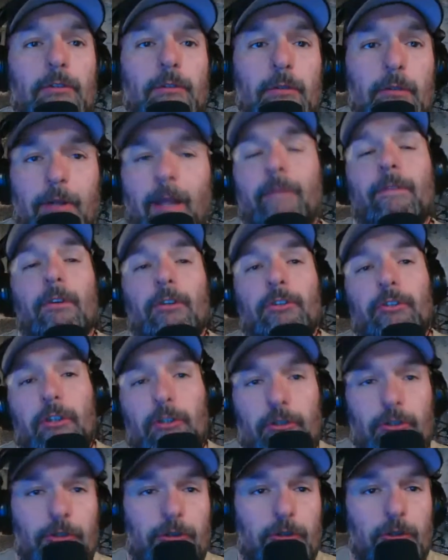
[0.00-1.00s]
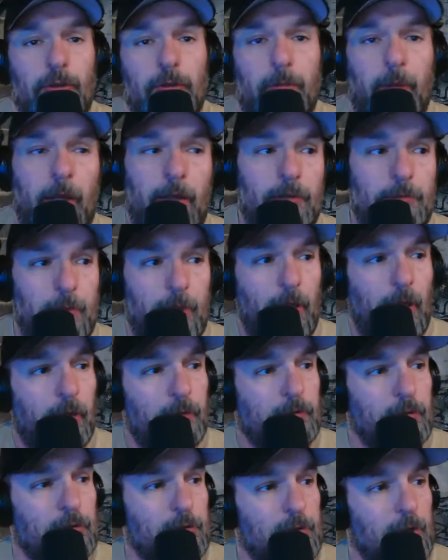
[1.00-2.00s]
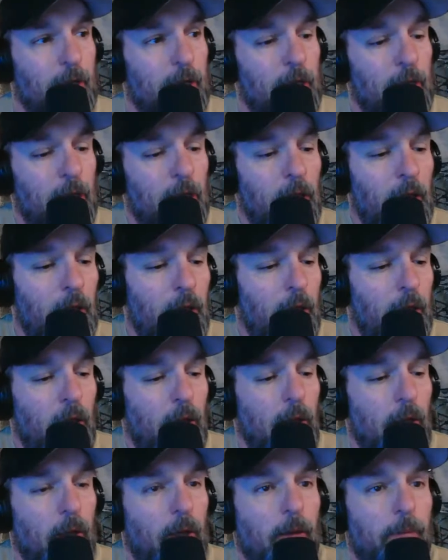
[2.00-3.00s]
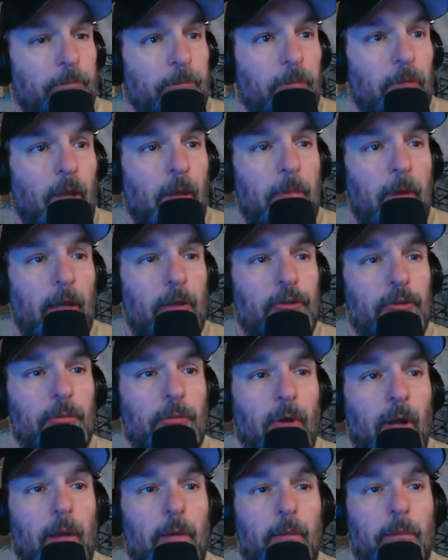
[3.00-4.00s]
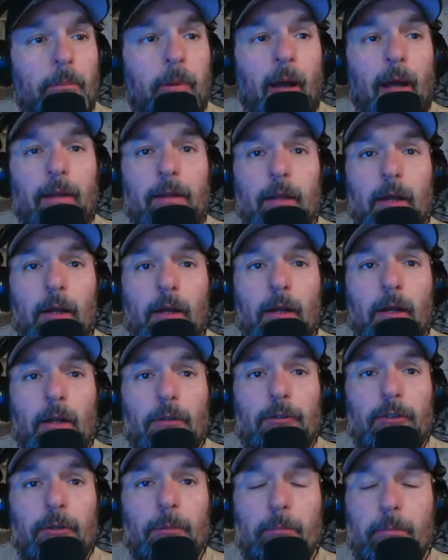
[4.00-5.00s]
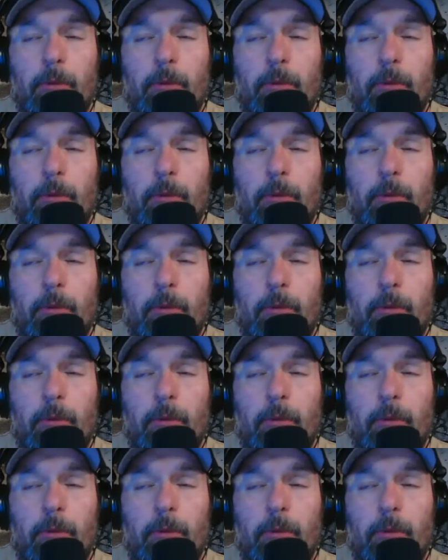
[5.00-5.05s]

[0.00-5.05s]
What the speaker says: never ceases to amaze me, I should say. They make some great backpacks